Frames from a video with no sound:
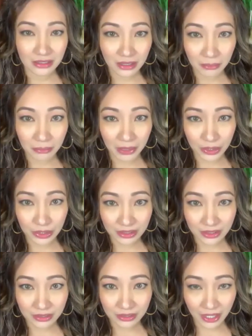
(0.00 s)
a better
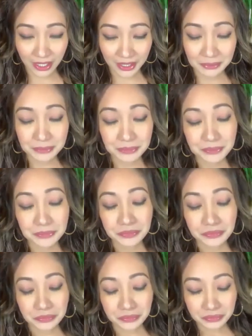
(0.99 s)
deal, right?
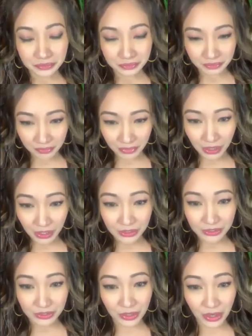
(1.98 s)

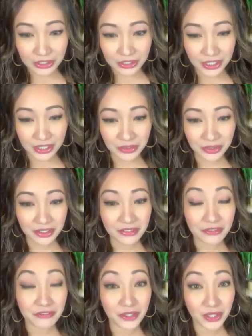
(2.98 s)
So on
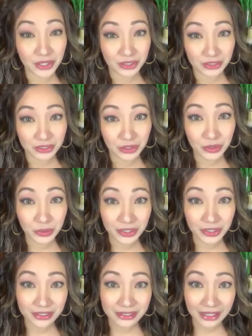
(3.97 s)
January 1st, New
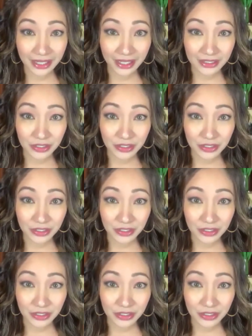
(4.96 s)
Year's Day,